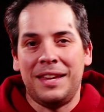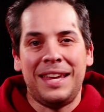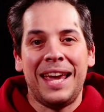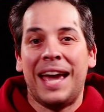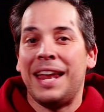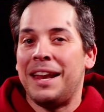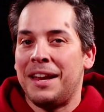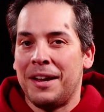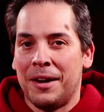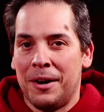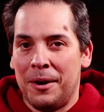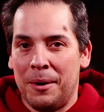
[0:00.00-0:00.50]

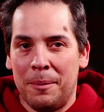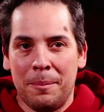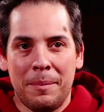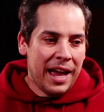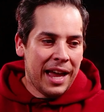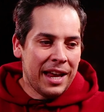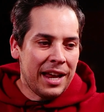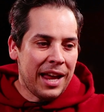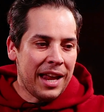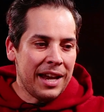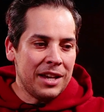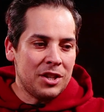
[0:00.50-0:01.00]
getting them.
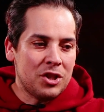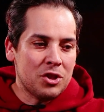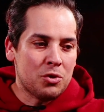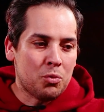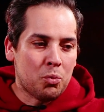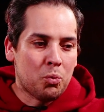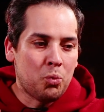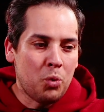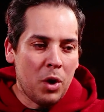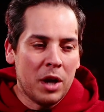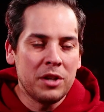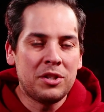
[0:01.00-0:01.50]
And it just
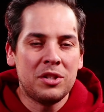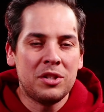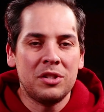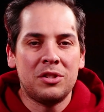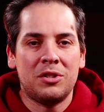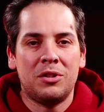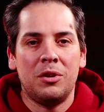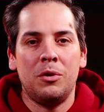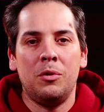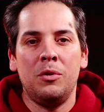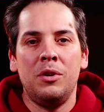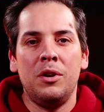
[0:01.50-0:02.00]
rushes
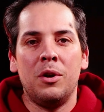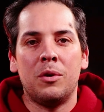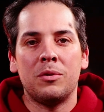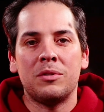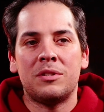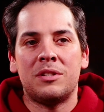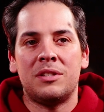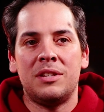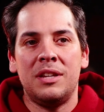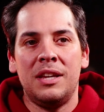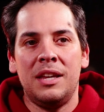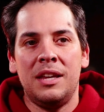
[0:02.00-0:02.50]
through. You
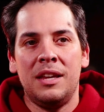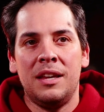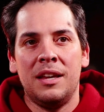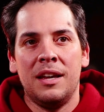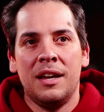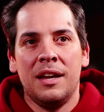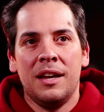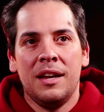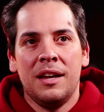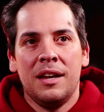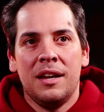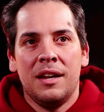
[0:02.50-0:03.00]
don't
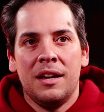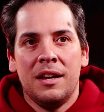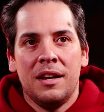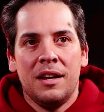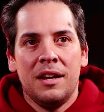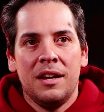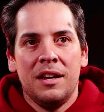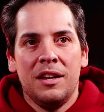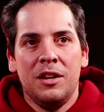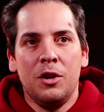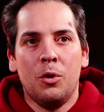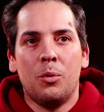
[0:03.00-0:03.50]

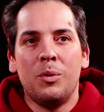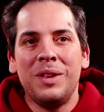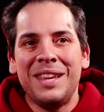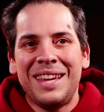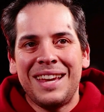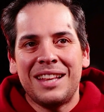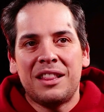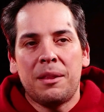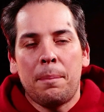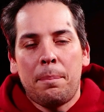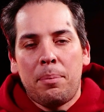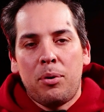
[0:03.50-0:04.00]
really
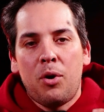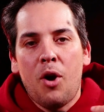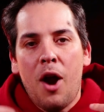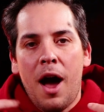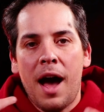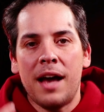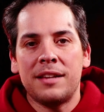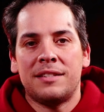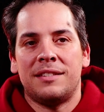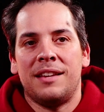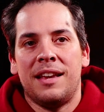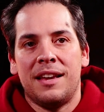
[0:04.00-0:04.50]
get the
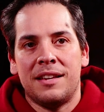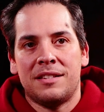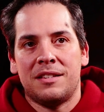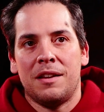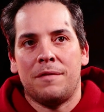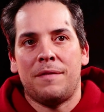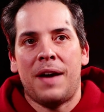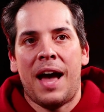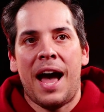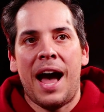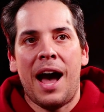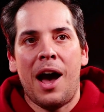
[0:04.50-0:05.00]
process
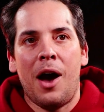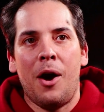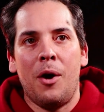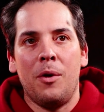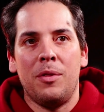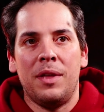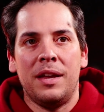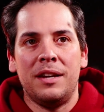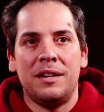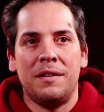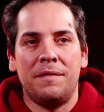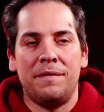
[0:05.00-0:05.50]
of how
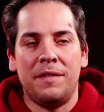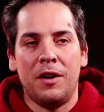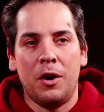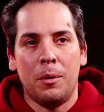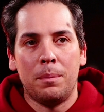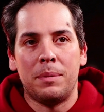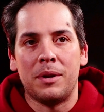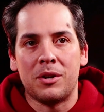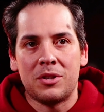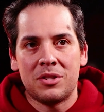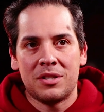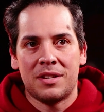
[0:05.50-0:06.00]
they
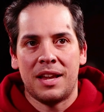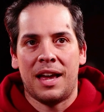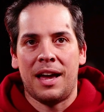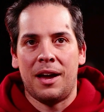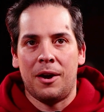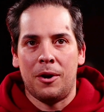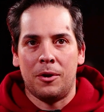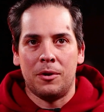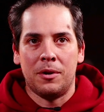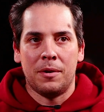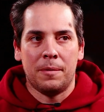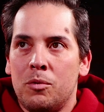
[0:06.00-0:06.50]
develop their
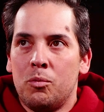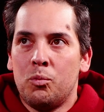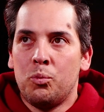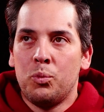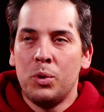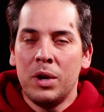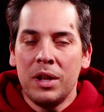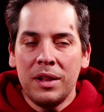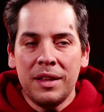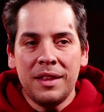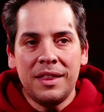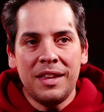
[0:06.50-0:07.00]
sound.
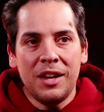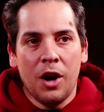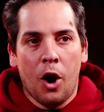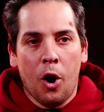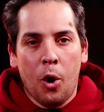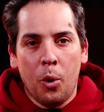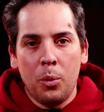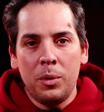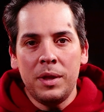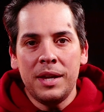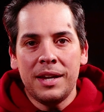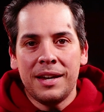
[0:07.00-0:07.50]
Really, the
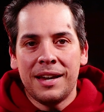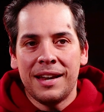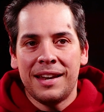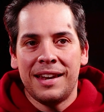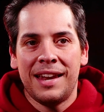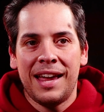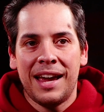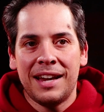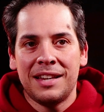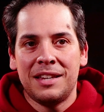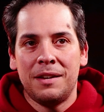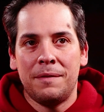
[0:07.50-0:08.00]
only
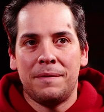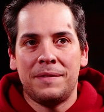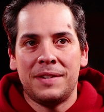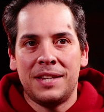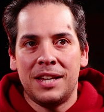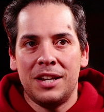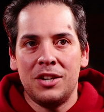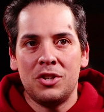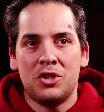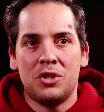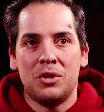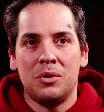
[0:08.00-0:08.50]
connective
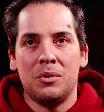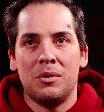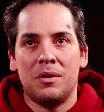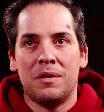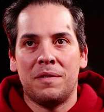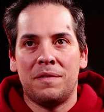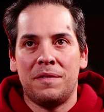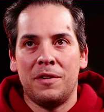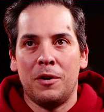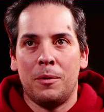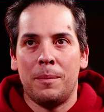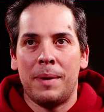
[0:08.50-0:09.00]
tissue the
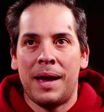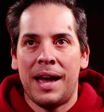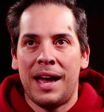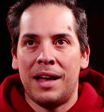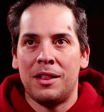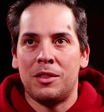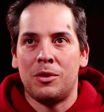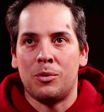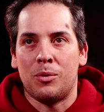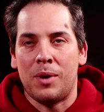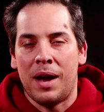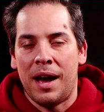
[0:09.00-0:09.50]
film
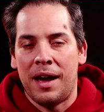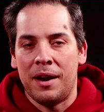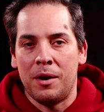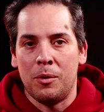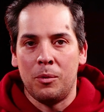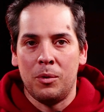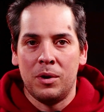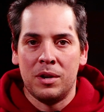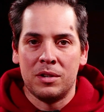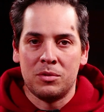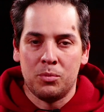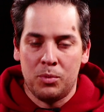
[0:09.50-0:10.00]
had throughout it
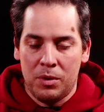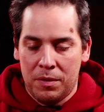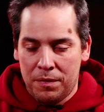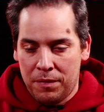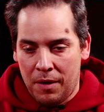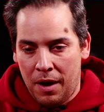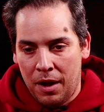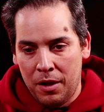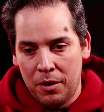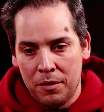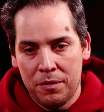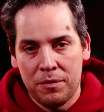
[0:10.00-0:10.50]
was we
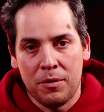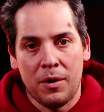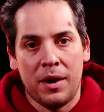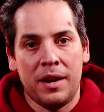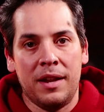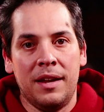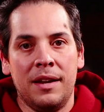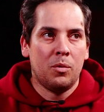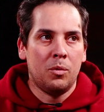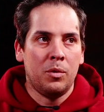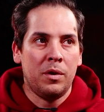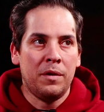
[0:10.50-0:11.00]
follow
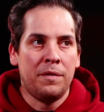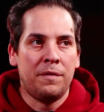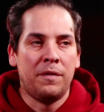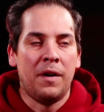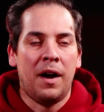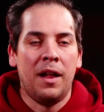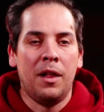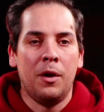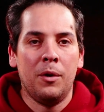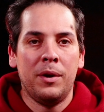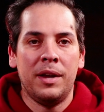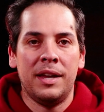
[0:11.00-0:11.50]
Freddie. We
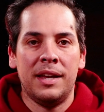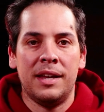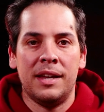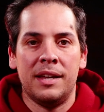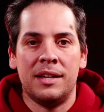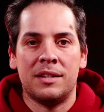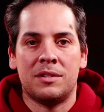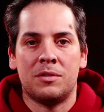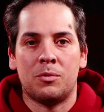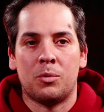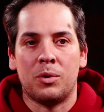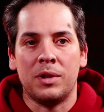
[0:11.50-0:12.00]
follow
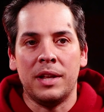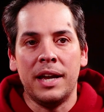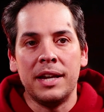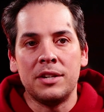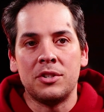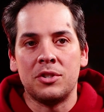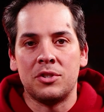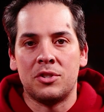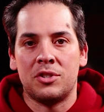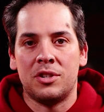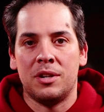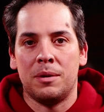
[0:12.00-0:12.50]
his
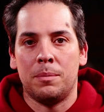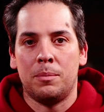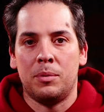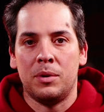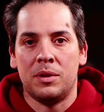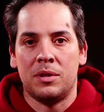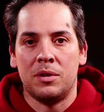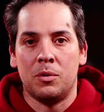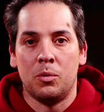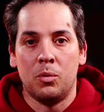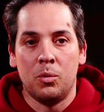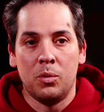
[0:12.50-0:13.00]
relationship
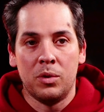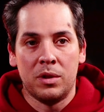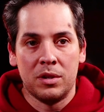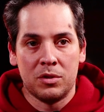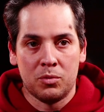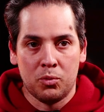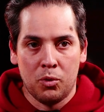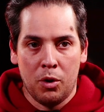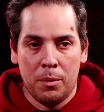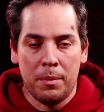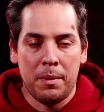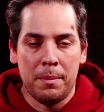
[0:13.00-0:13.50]
with this
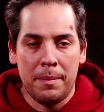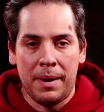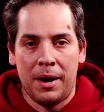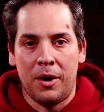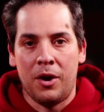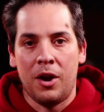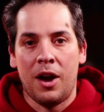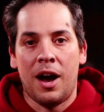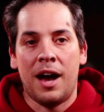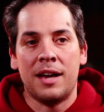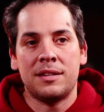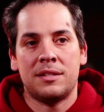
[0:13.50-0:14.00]
woman,
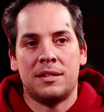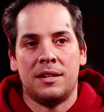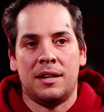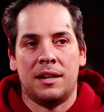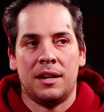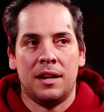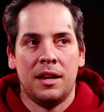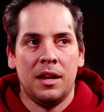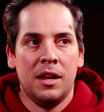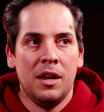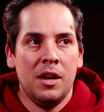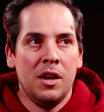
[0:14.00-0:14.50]
Mary
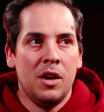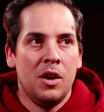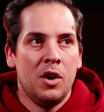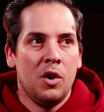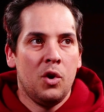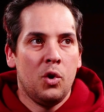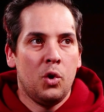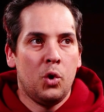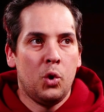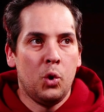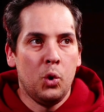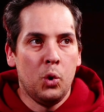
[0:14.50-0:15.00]
Austin,
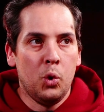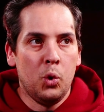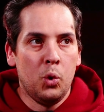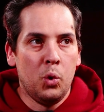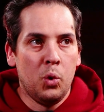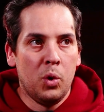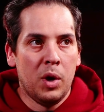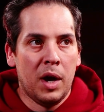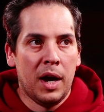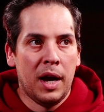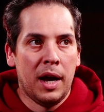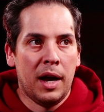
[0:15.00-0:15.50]

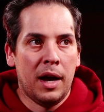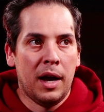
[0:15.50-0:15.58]
who